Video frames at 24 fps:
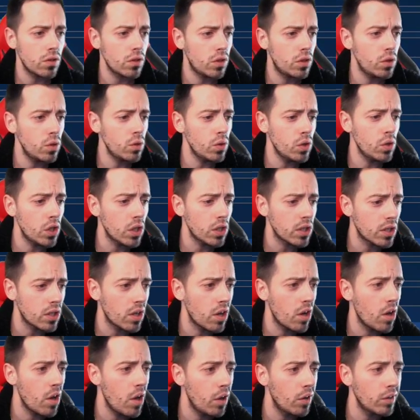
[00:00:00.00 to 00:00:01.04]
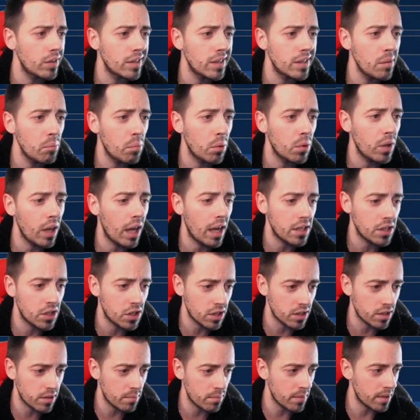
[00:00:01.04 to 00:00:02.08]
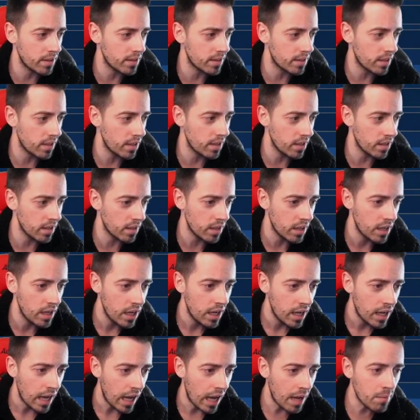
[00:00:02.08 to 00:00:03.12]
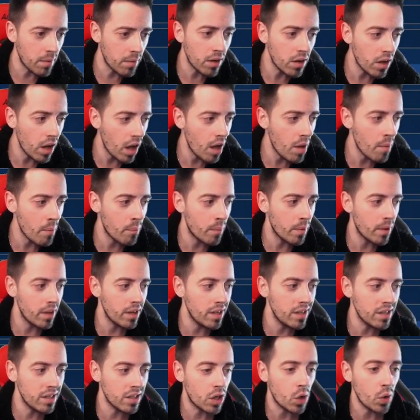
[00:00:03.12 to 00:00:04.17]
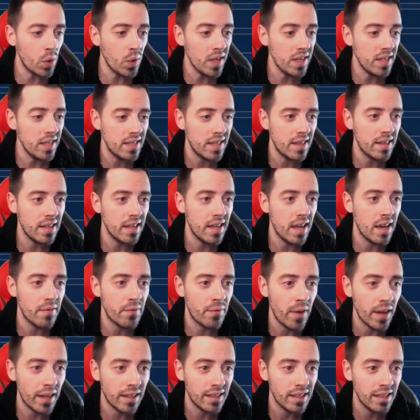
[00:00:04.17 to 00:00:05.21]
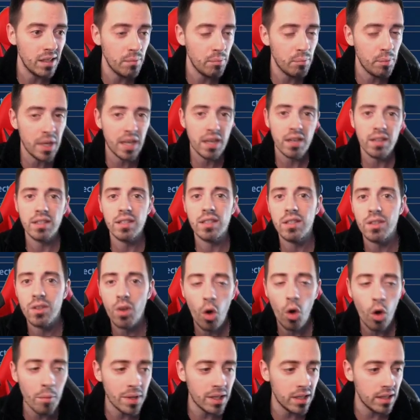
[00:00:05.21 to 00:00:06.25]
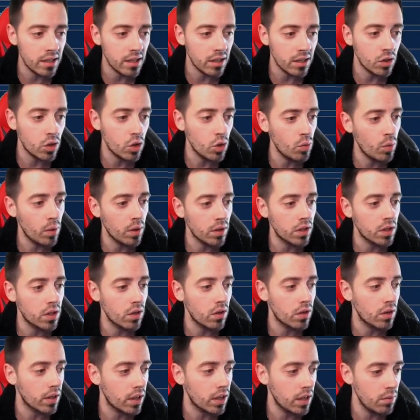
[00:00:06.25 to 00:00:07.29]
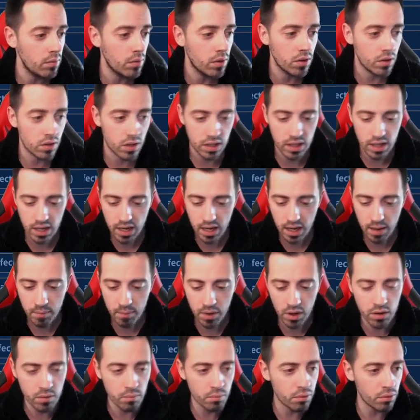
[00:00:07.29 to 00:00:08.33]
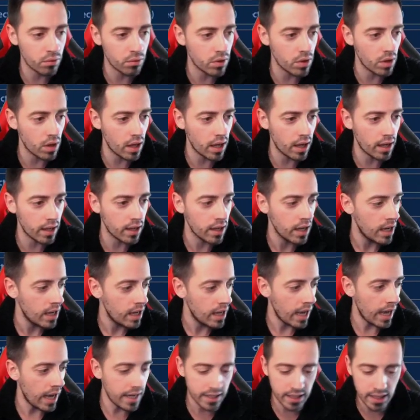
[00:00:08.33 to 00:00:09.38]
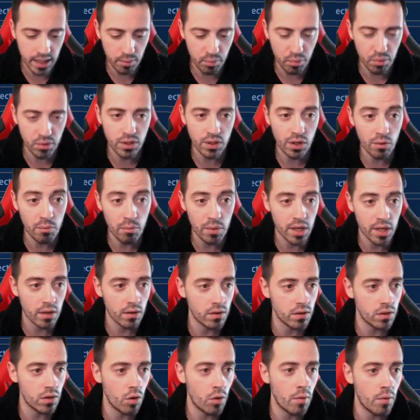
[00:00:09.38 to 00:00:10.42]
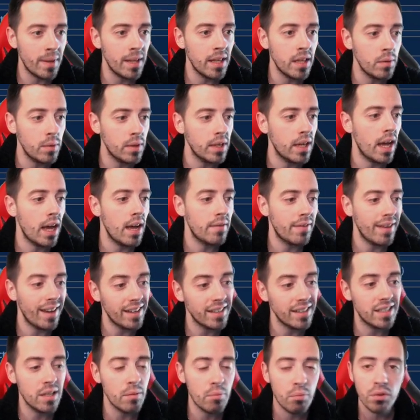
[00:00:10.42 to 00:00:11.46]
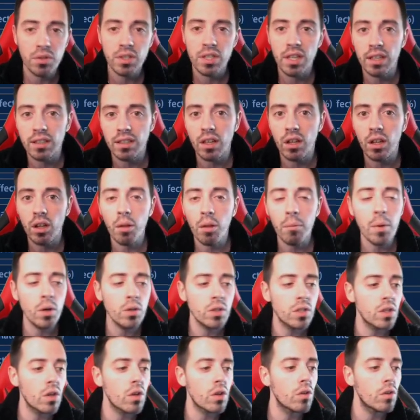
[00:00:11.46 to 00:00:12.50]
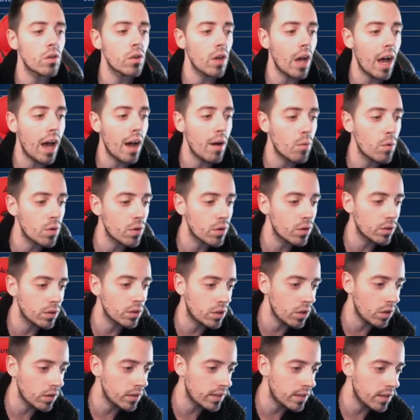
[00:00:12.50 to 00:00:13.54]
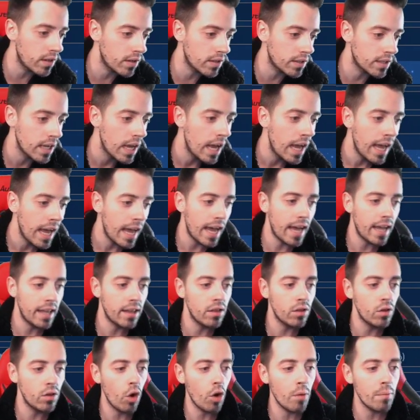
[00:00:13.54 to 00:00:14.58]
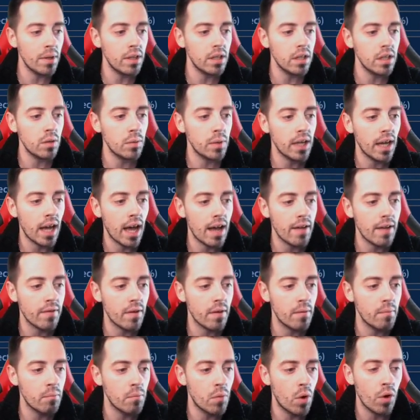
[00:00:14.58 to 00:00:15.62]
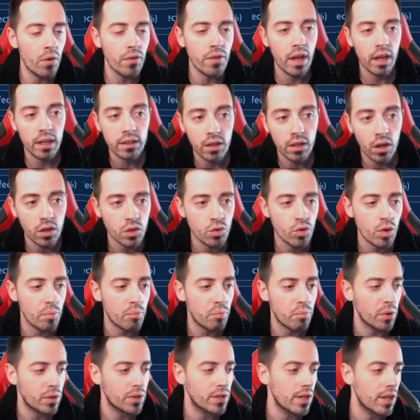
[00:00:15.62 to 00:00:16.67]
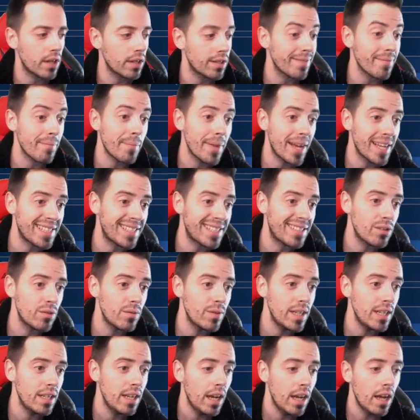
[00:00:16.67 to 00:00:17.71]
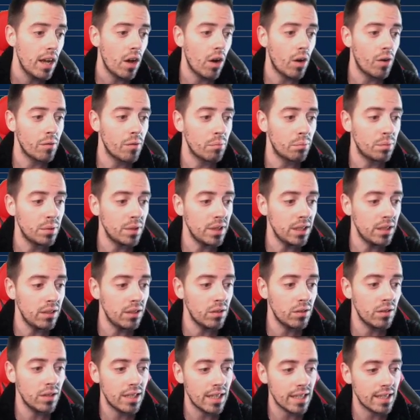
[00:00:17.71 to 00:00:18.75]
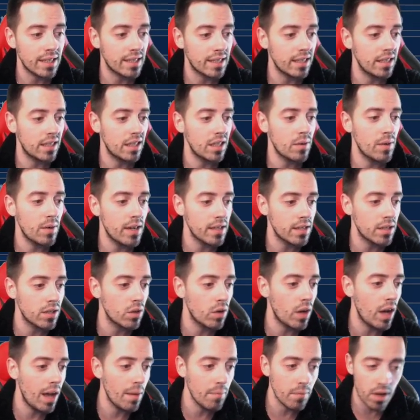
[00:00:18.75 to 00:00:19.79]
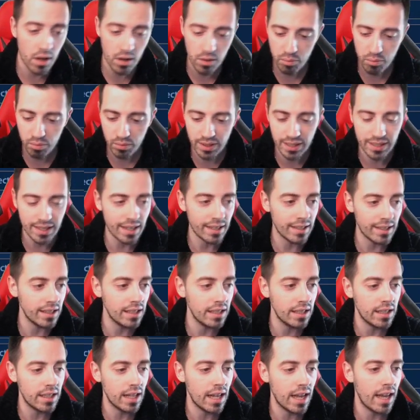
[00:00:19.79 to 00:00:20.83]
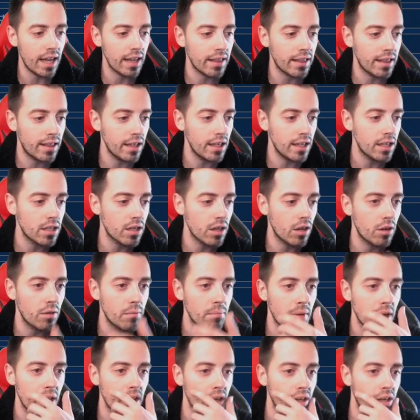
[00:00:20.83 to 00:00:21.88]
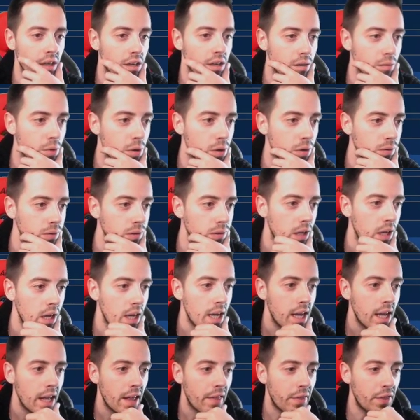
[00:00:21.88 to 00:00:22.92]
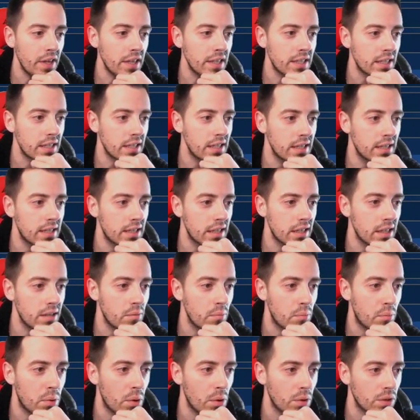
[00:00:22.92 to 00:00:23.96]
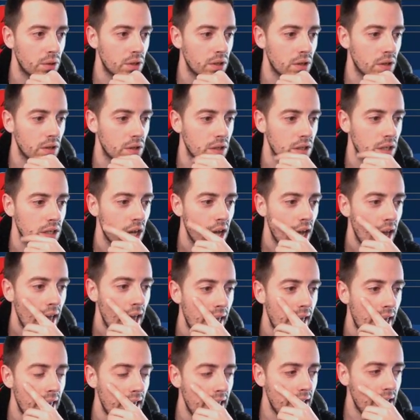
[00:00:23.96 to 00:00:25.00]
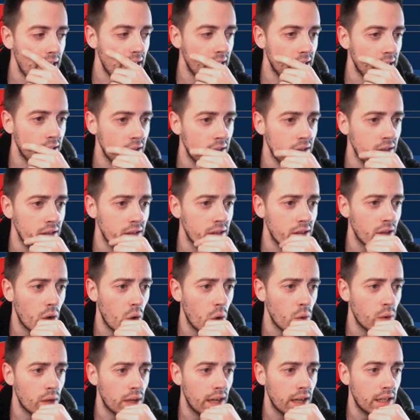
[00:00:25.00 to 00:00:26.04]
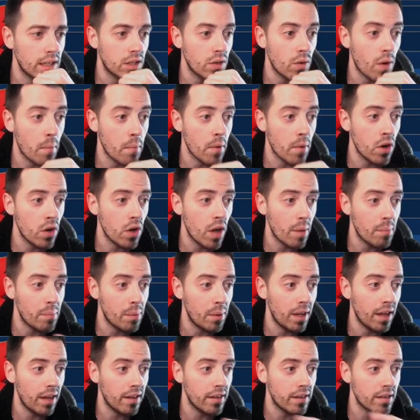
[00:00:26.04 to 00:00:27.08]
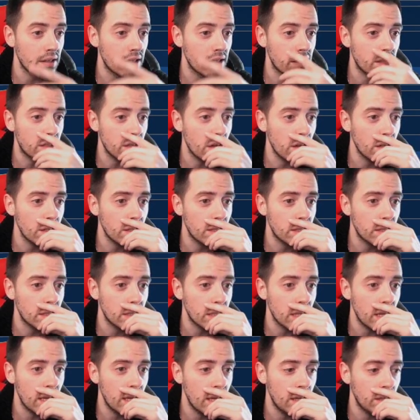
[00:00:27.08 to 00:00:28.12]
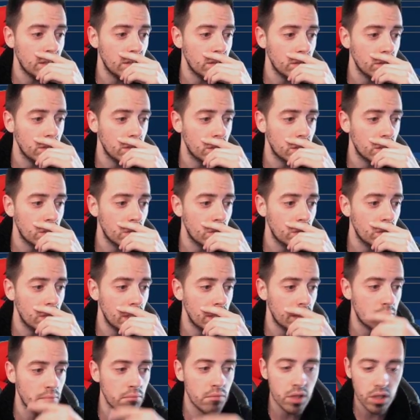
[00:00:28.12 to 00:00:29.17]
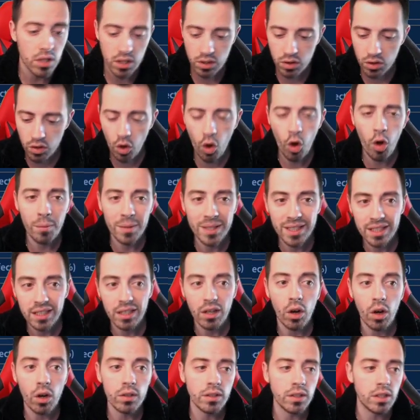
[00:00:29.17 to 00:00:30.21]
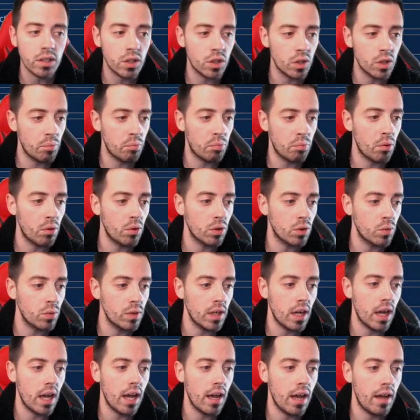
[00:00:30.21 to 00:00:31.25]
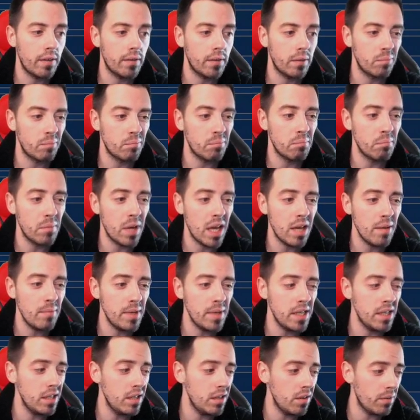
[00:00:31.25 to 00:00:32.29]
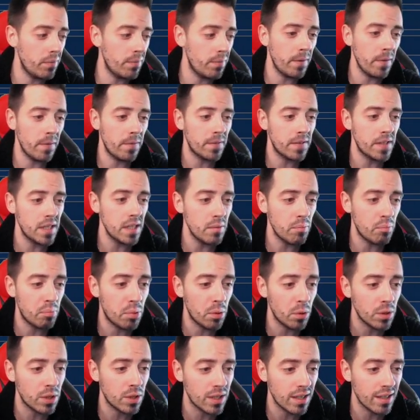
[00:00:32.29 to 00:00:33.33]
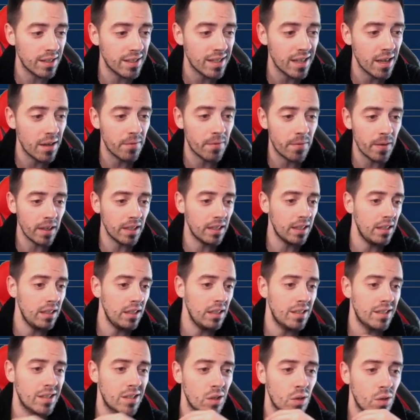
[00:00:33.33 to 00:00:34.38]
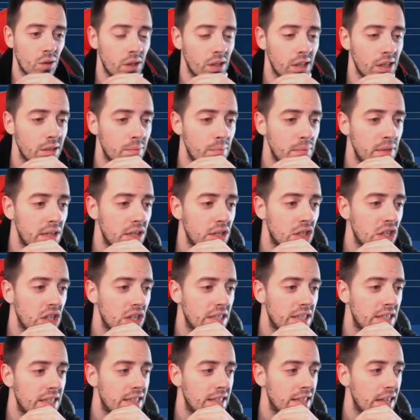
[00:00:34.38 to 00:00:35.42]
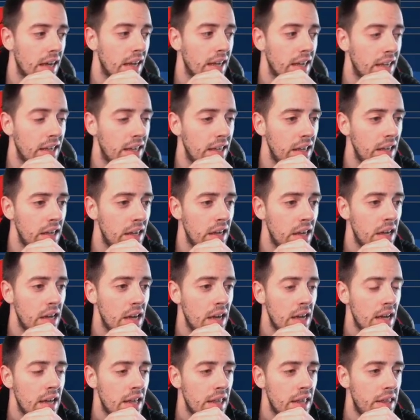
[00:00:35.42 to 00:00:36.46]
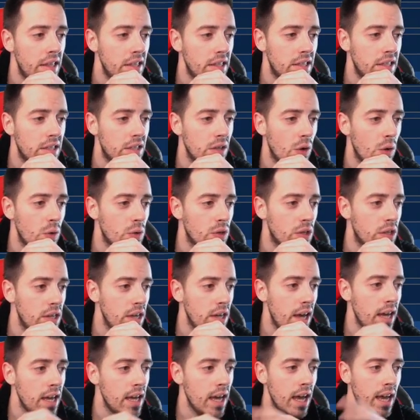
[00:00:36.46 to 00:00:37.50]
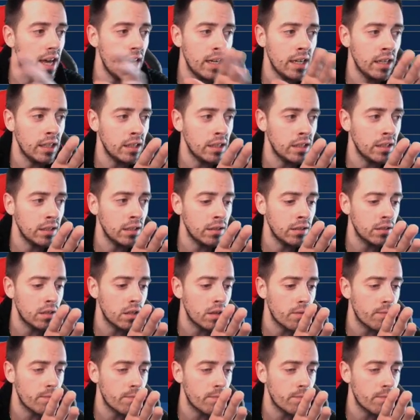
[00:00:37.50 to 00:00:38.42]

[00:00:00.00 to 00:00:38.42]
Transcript: do just a simple adjustment here. I'm gonna up increase the effect hit because normally you want your heroes yeah I'm gonna put like 80% because normally we have 80% almost on our dotters and normally we have more than 100% mastery on bleeders etc so I'm gonna set it like this on my heroes this is important and okay, so I'm gonna apply the dots and also let me, normally on support we have maybe 50% effect hit, so let me adjust it here. This is okay and